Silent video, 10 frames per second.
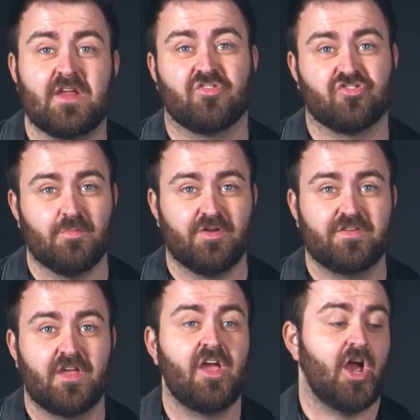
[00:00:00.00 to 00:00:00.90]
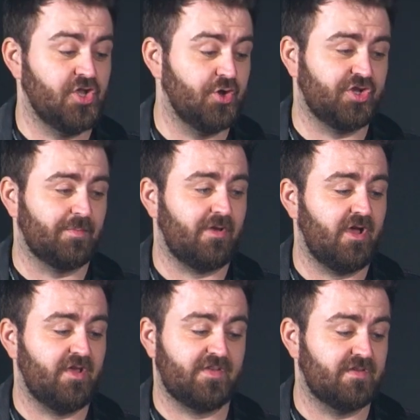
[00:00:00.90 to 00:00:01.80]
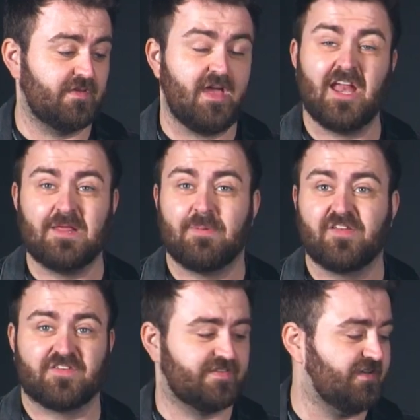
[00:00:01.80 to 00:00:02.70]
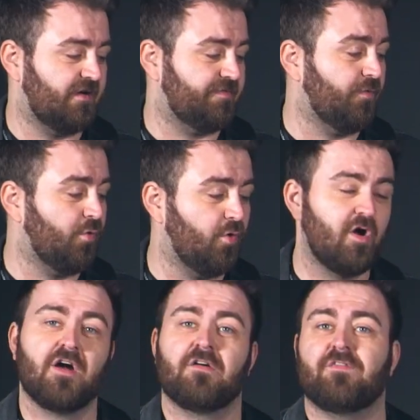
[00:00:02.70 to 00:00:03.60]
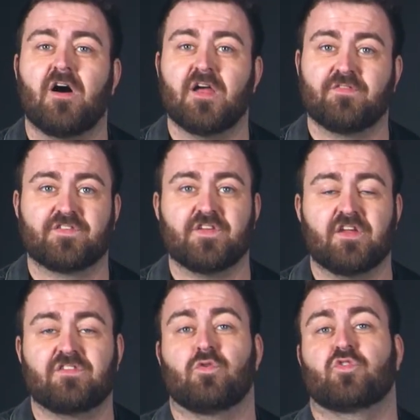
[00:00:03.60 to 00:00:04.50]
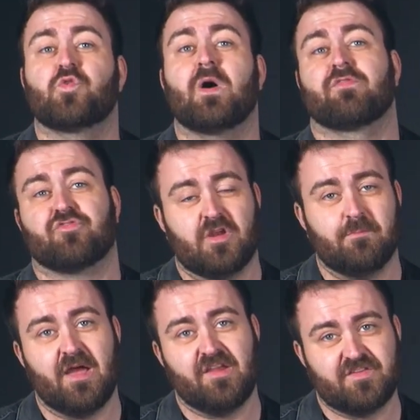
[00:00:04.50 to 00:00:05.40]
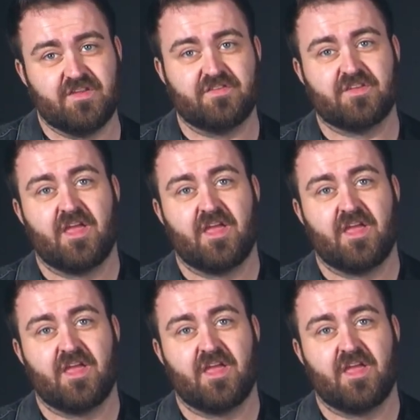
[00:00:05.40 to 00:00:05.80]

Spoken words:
instrument, and you can apply it to any bass guitar, 4, 5, 6 or 12 string basses.